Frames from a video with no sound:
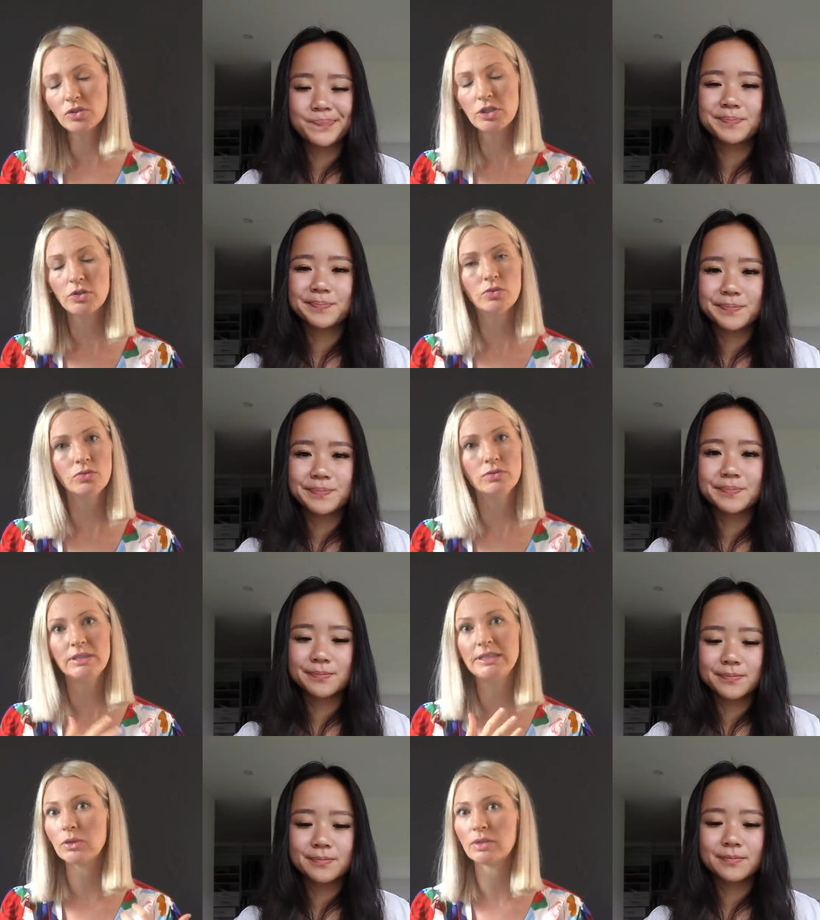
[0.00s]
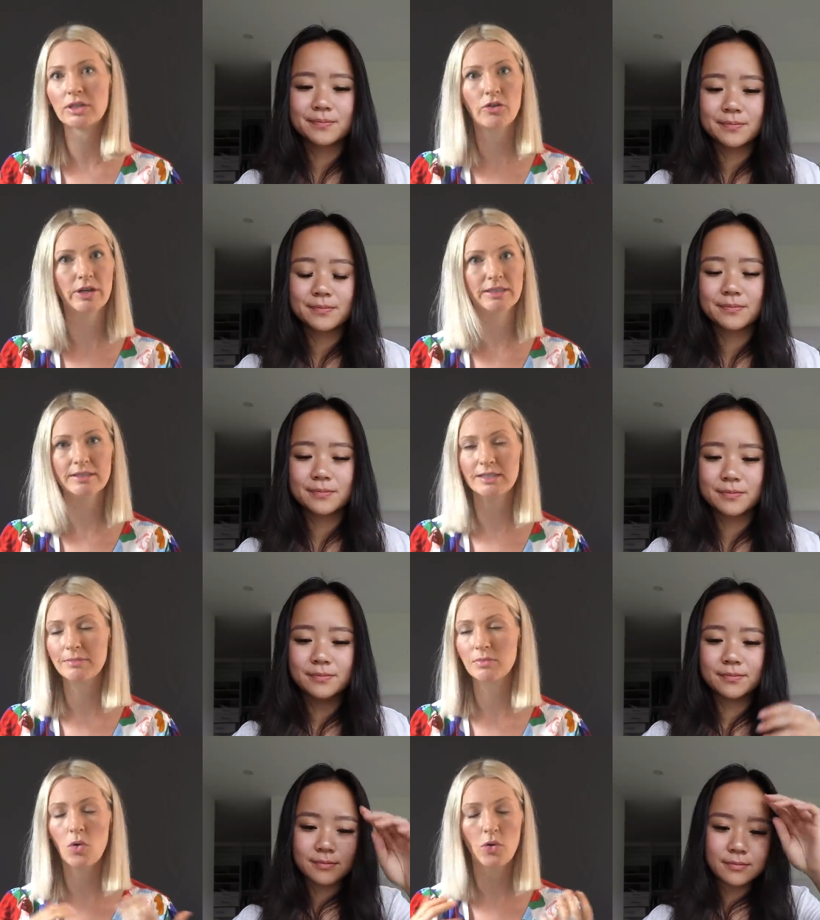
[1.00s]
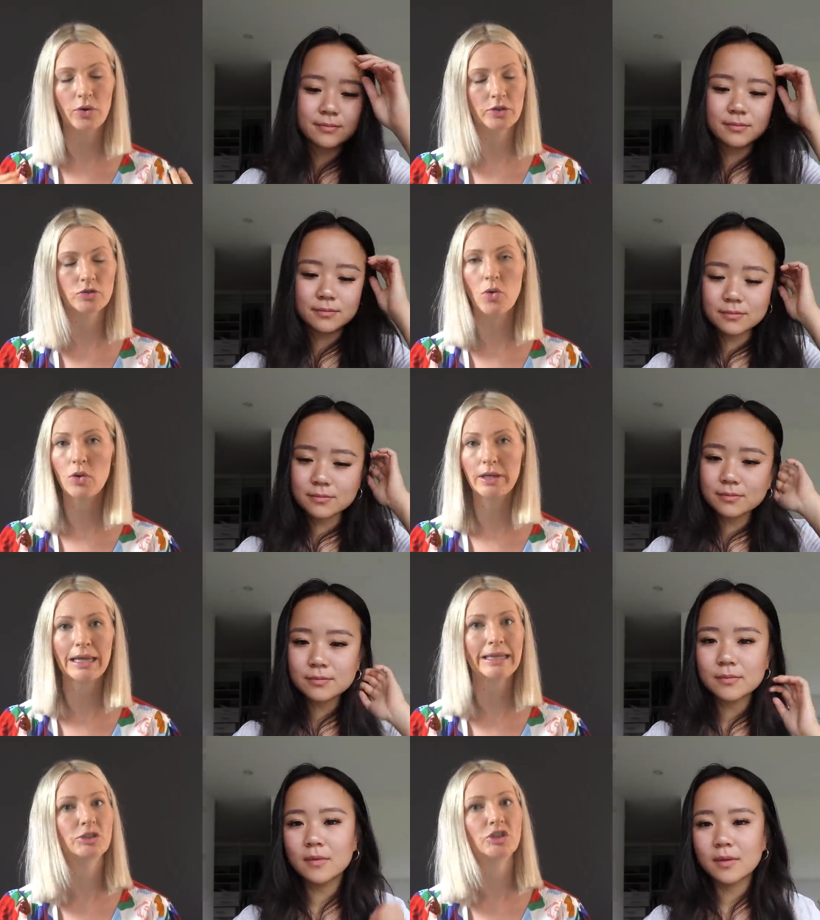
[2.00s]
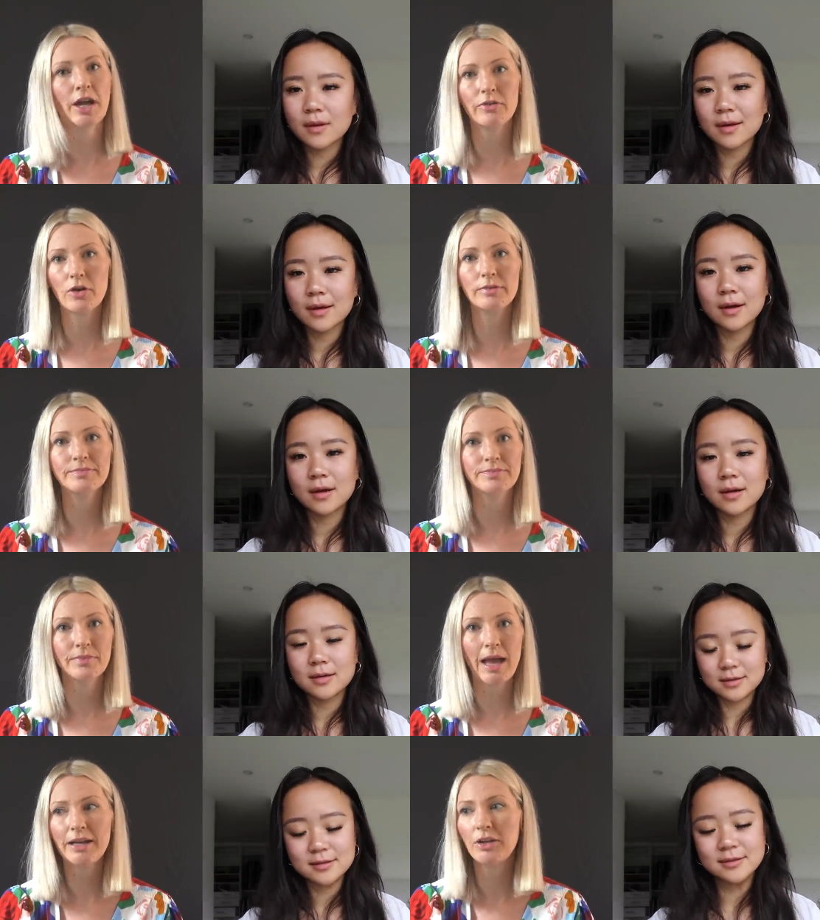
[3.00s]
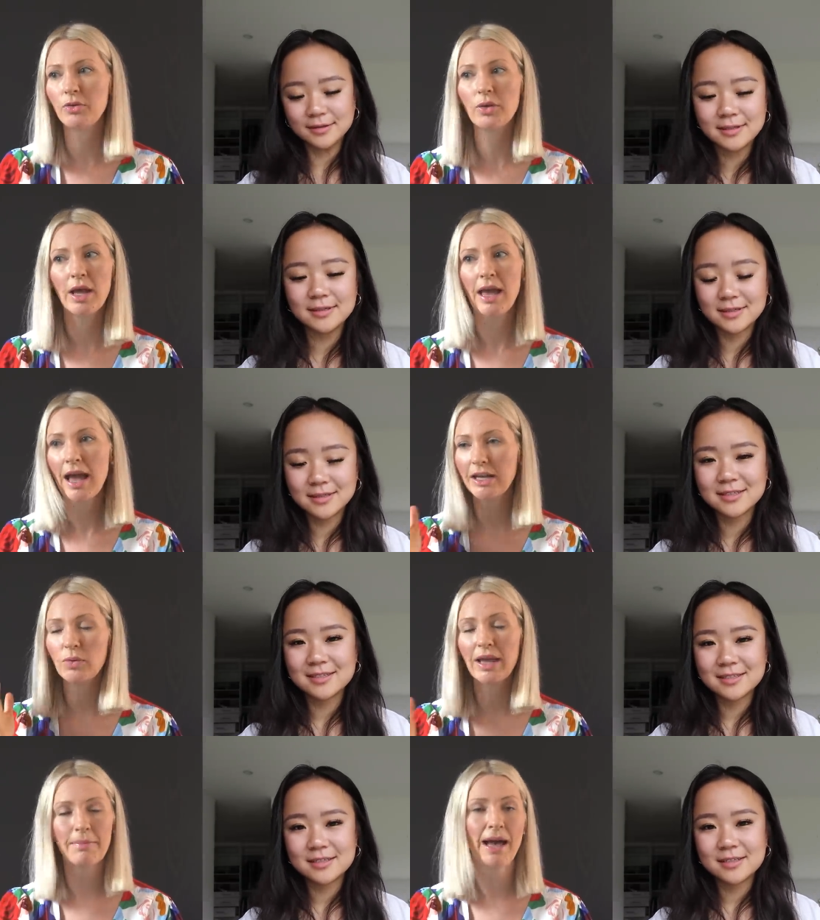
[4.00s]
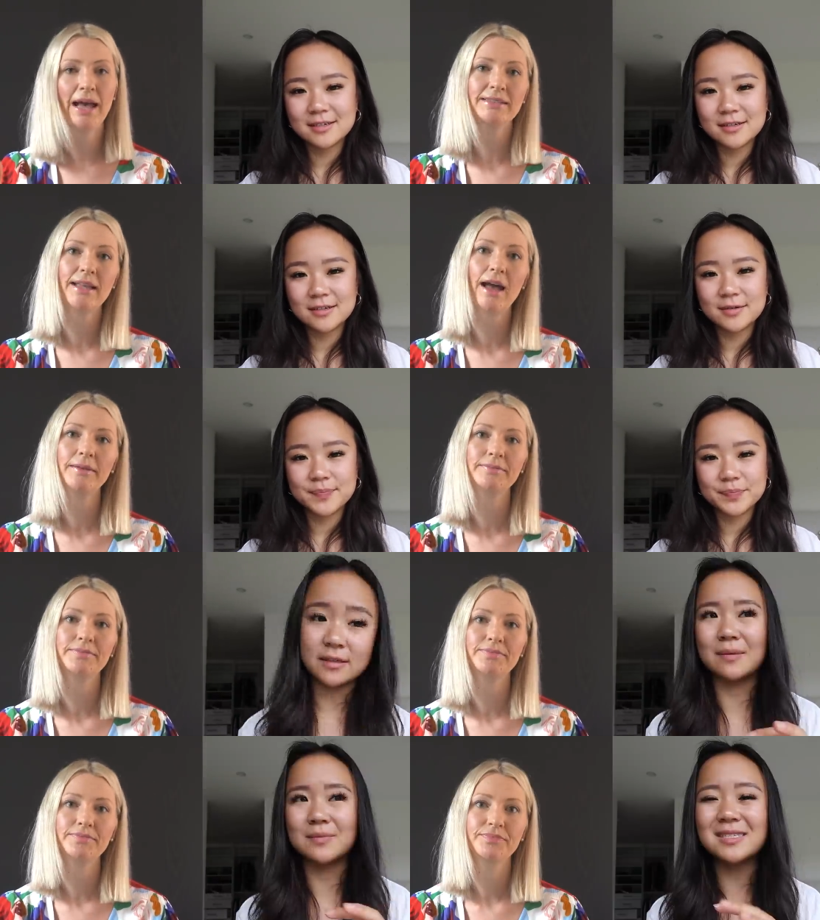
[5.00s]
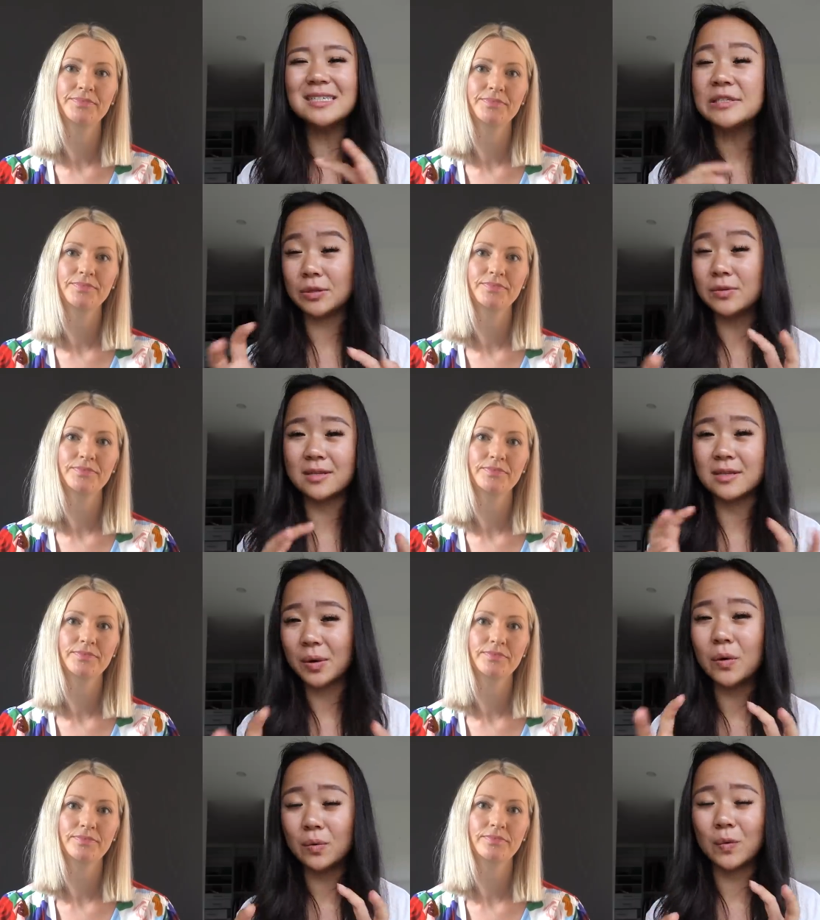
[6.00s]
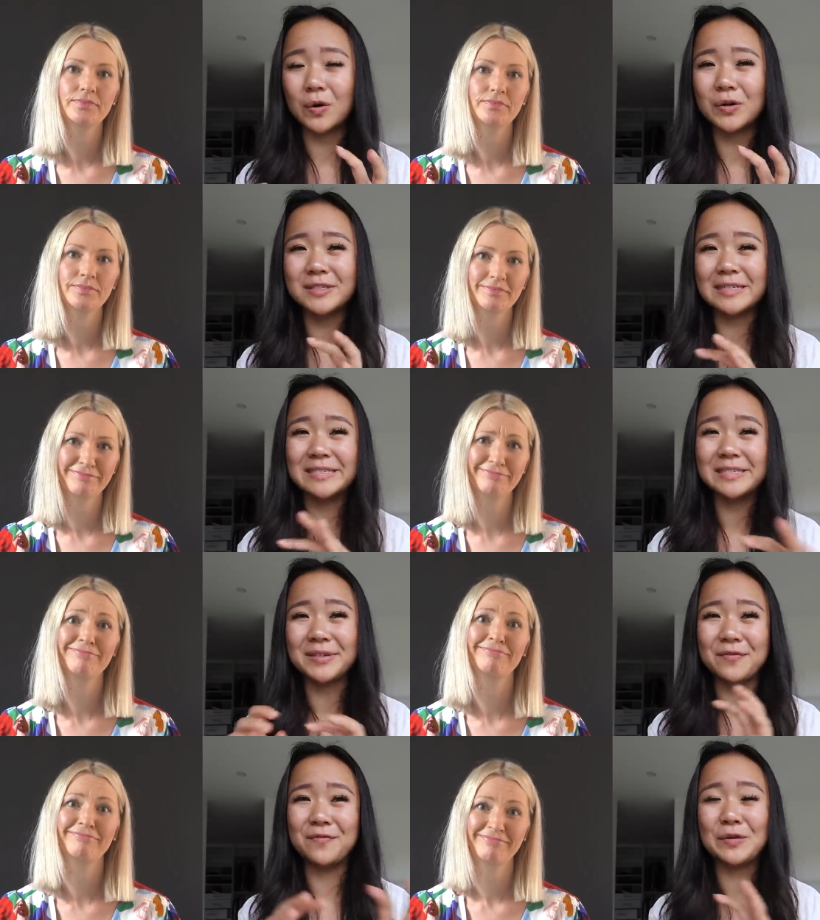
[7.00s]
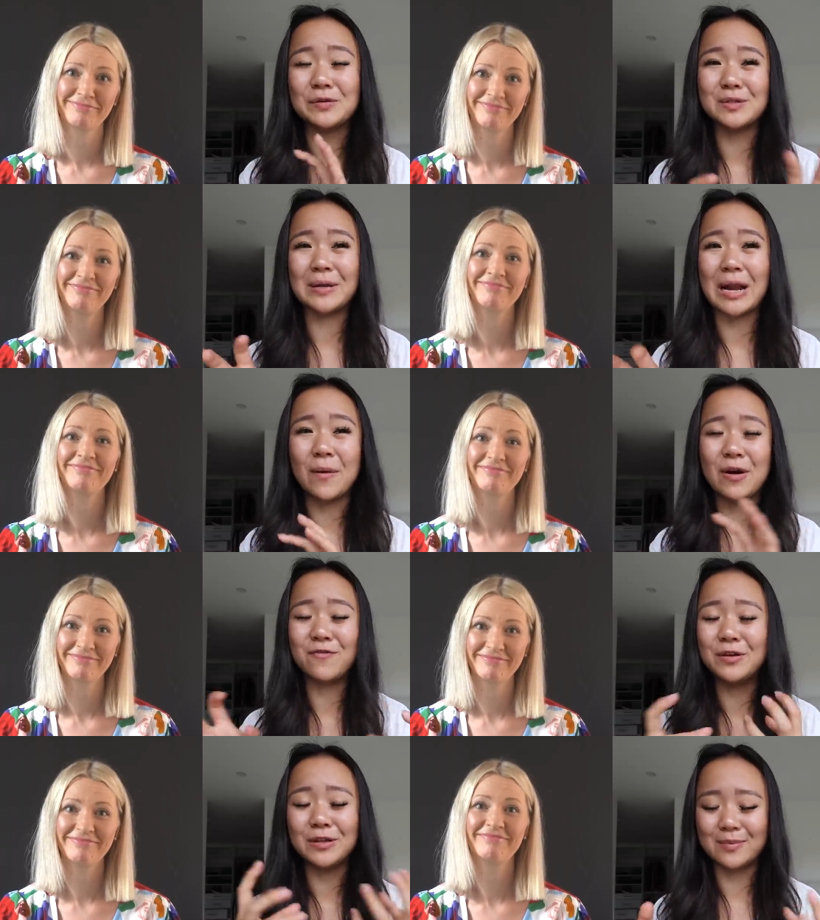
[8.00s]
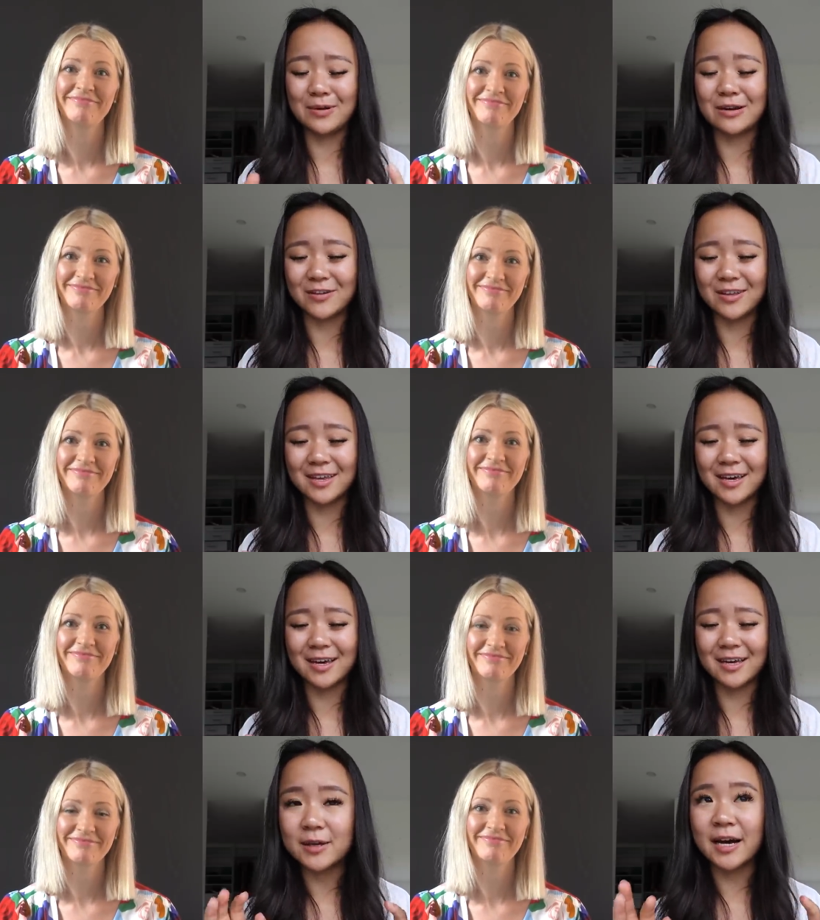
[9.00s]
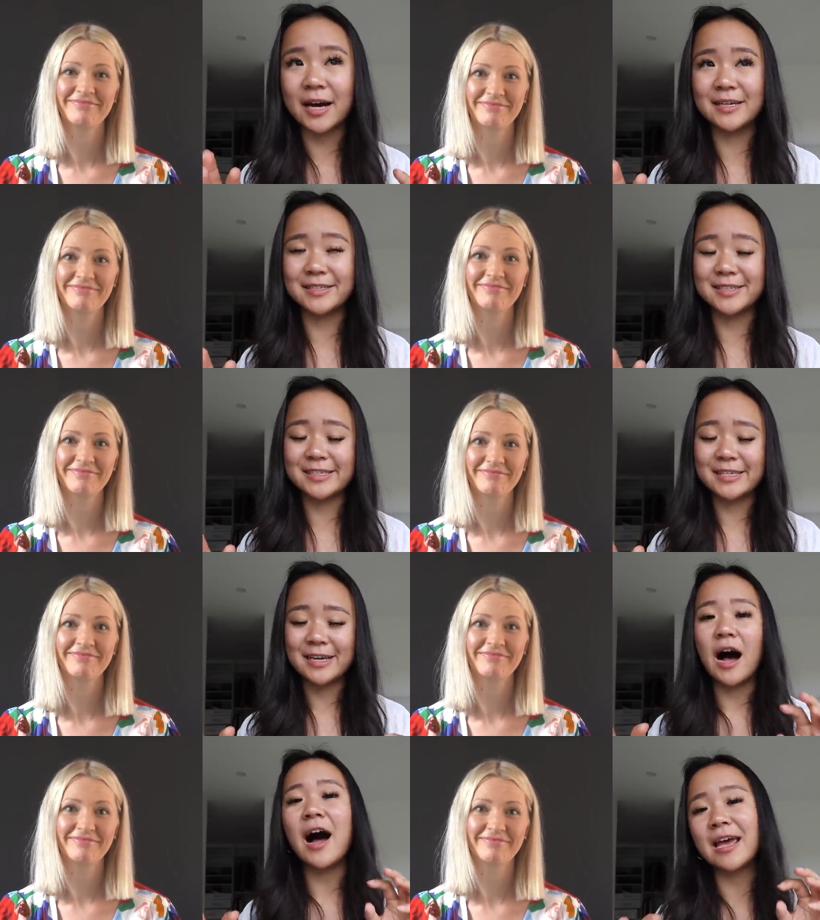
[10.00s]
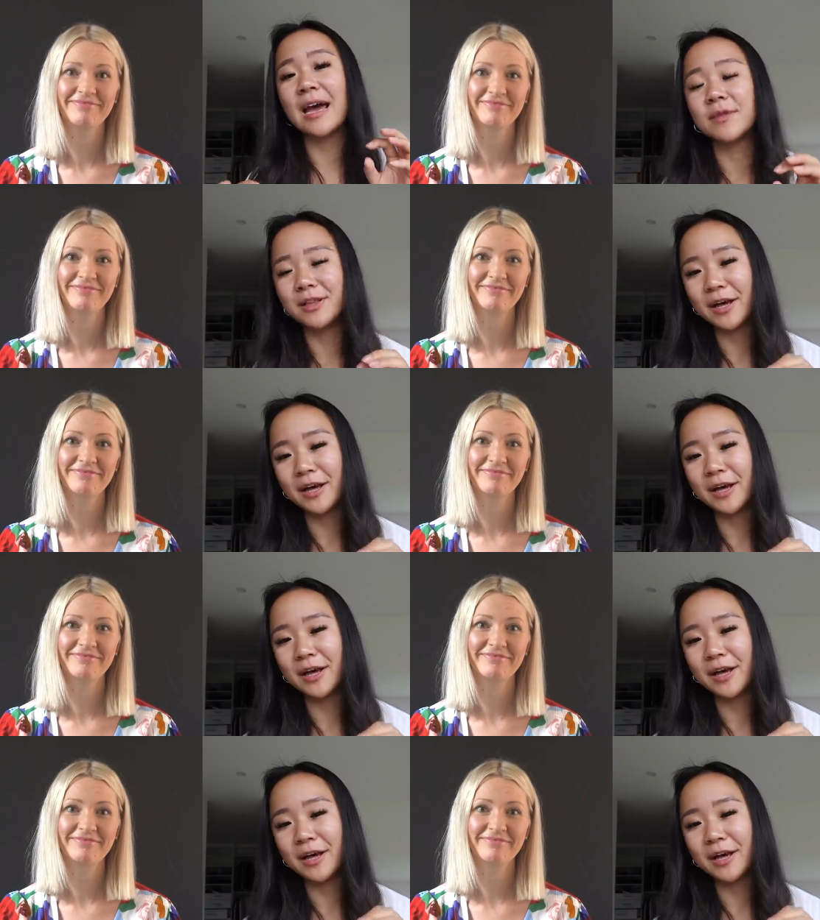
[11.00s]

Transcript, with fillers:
Speaker 1: do you deal with the criticism or the trolling in general? How do you how do you get past that?
Speaker 2: And I'm still new to this whole world and still confused about how I feel about everything because I am the